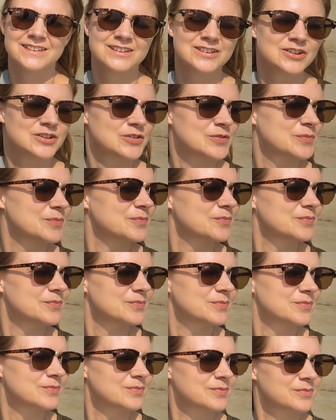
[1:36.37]

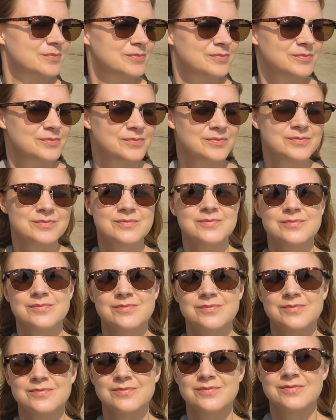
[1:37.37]

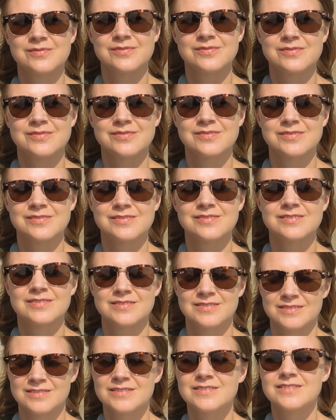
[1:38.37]

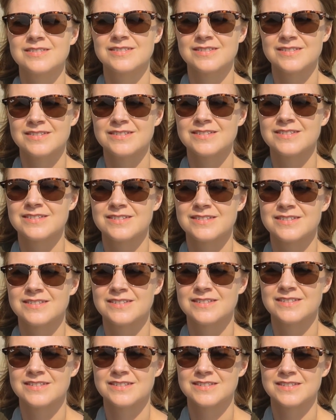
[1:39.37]

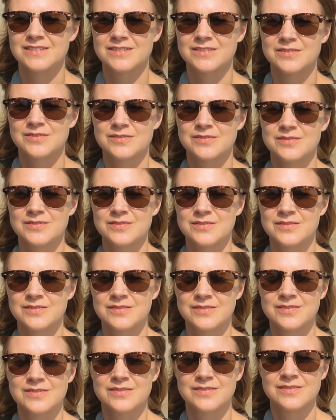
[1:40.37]

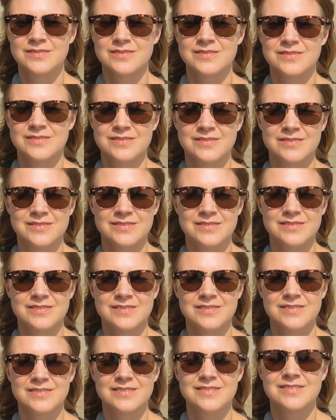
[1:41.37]
The person shown says nothing.